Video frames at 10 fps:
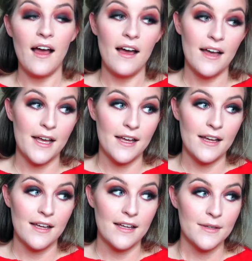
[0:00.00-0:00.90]

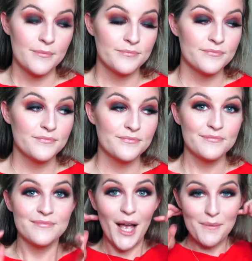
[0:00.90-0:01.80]
I'm
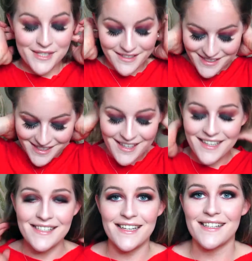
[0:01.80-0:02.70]
so
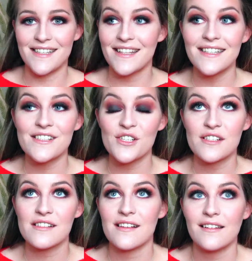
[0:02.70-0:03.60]
excited. I think it's
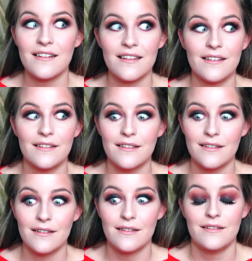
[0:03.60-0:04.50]
just because I like the
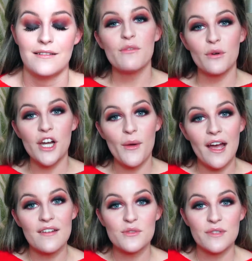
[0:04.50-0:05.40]
look. If you want to know
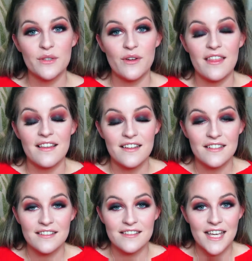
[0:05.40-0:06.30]
how to recreate the
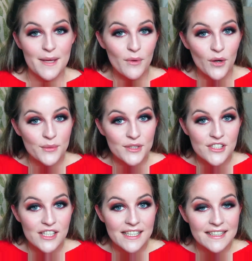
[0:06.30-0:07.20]
look, keep on
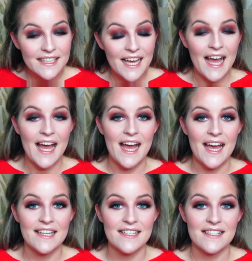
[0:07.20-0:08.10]
watching
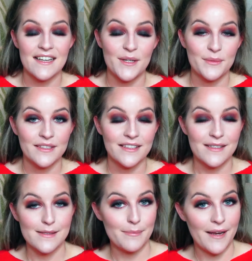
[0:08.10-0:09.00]
and I will
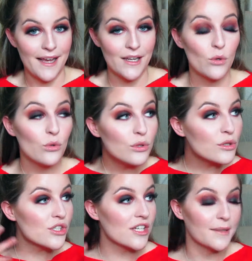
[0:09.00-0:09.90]
explain.
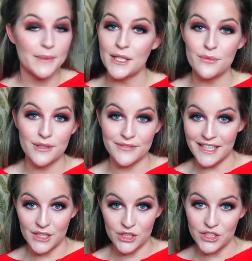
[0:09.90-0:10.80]
All shall be
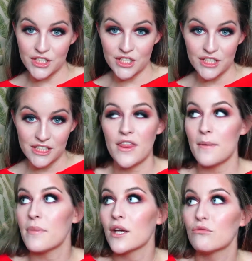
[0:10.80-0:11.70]
revealed.
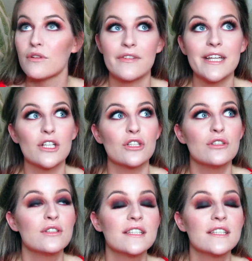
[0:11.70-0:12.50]
The big reveal.